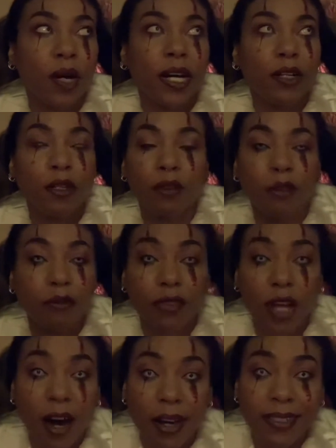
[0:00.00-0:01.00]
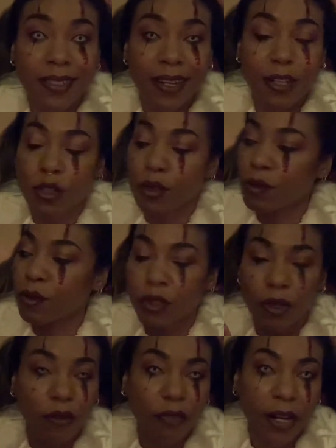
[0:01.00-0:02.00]
I don't know, the vlogs that I do, you
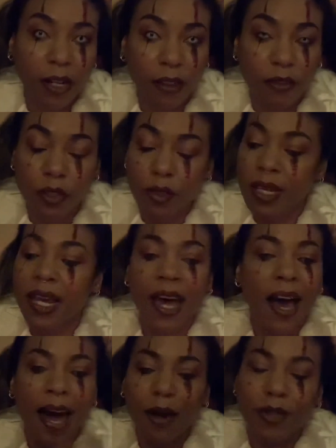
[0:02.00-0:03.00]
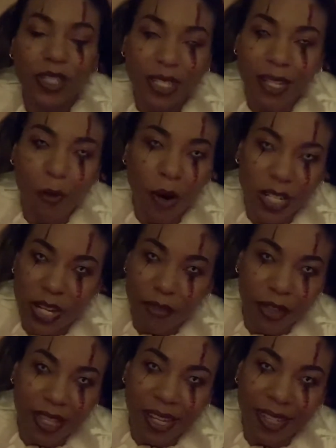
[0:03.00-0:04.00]
can find all of those. I would just say watch
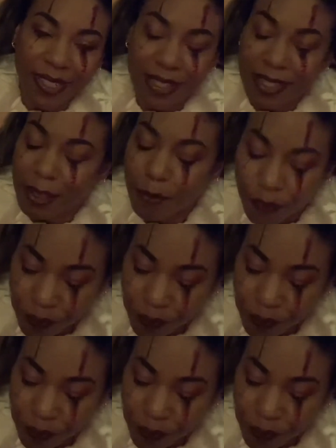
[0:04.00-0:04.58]
everything because,